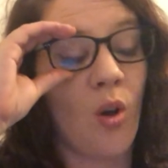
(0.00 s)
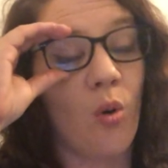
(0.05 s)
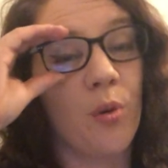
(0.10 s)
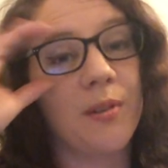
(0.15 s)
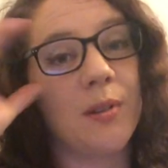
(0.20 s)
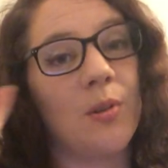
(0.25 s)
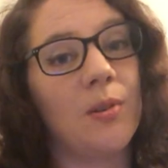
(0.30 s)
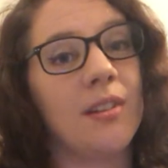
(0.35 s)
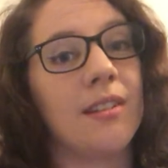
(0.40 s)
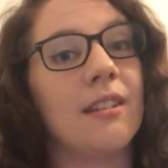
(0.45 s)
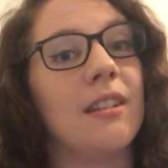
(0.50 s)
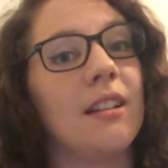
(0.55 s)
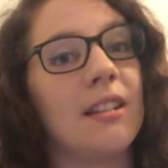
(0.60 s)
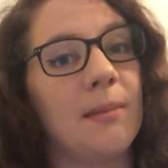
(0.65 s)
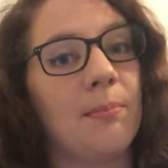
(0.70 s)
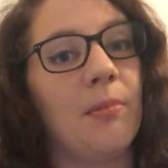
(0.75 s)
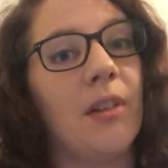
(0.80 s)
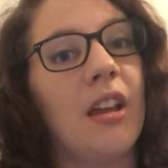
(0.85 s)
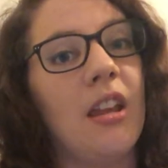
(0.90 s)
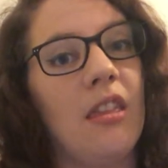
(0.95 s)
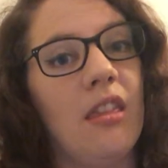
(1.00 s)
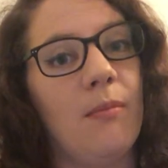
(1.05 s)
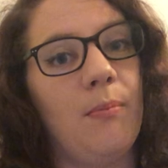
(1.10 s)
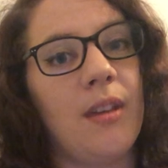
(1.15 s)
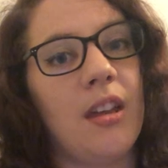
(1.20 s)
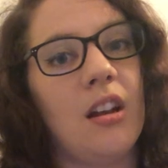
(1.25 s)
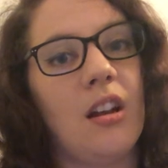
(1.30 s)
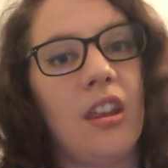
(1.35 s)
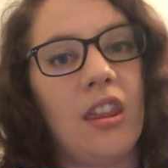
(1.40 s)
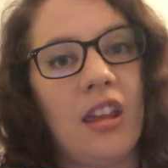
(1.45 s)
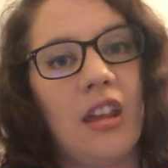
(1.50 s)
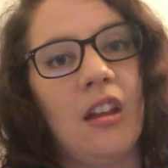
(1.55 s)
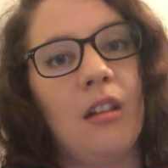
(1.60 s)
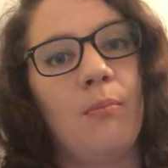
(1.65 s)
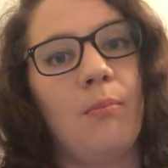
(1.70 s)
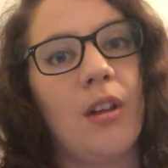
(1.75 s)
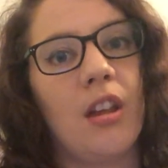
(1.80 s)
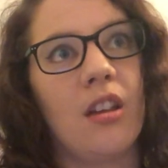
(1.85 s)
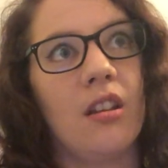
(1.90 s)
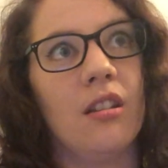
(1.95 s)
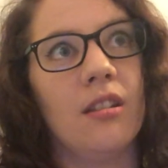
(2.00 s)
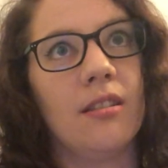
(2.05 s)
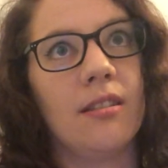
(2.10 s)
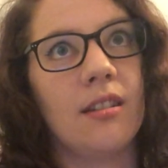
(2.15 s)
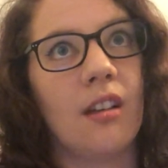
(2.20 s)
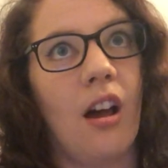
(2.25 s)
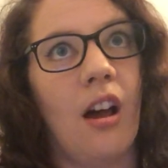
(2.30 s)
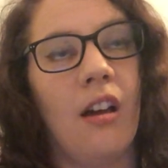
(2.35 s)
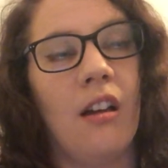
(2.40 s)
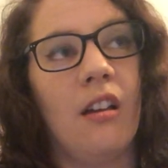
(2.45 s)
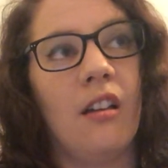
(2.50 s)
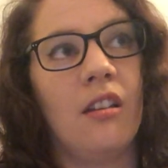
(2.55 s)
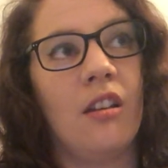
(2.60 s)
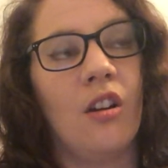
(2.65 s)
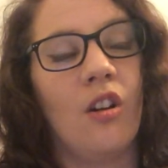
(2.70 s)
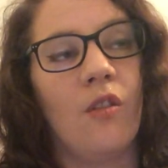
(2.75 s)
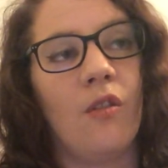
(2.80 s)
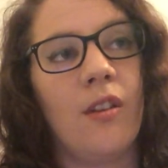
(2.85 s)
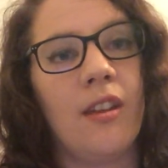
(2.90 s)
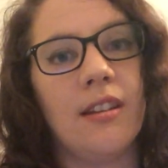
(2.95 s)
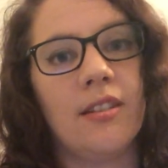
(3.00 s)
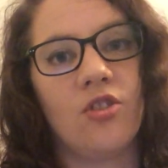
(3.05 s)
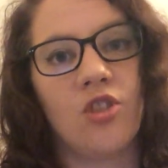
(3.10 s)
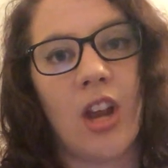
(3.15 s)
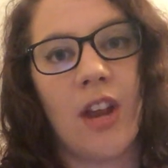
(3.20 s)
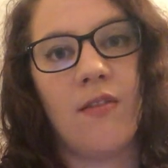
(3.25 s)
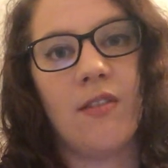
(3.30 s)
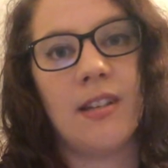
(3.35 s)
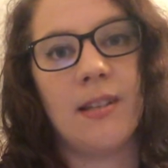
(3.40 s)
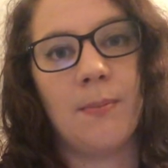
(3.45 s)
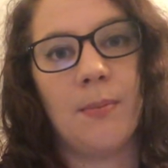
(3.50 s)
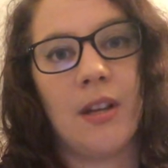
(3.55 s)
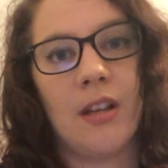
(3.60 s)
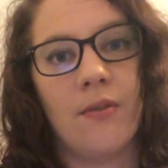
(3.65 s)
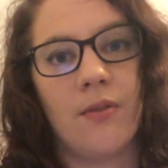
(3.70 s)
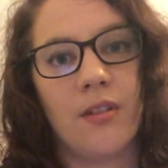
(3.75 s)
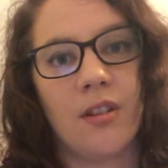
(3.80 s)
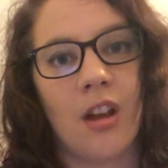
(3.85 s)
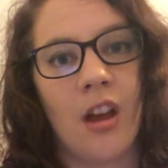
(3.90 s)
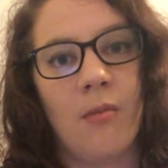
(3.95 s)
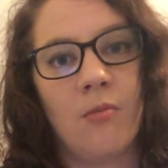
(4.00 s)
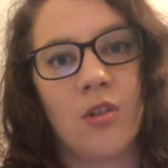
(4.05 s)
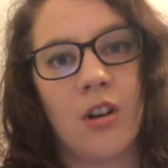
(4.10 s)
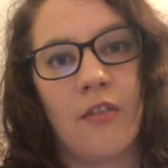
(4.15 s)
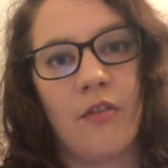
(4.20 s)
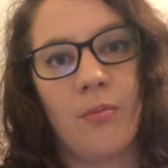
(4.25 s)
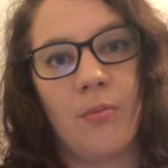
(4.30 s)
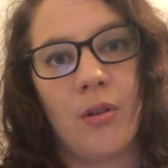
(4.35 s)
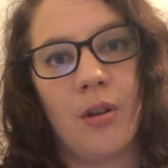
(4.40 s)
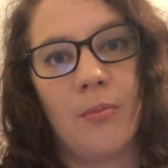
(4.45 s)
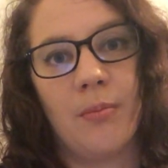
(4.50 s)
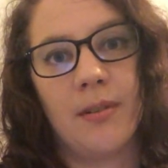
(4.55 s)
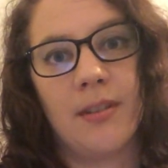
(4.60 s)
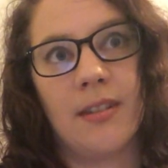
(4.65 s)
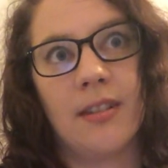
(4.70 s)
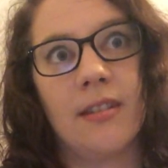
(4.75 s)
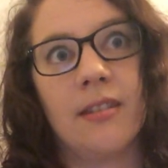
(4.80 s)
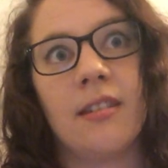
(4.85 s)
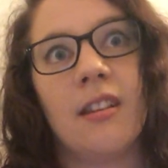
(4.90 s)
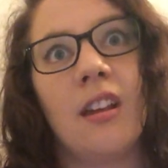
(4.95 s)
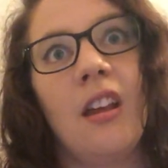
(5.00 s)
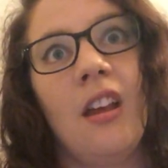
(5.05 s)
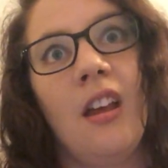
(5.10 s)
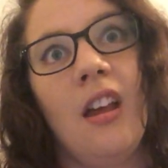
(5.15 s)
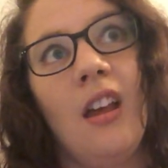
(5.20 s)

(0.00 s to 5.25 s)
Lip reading: Also doesn't explain the beard thing, because if he's shaved his beard for time travel purposes,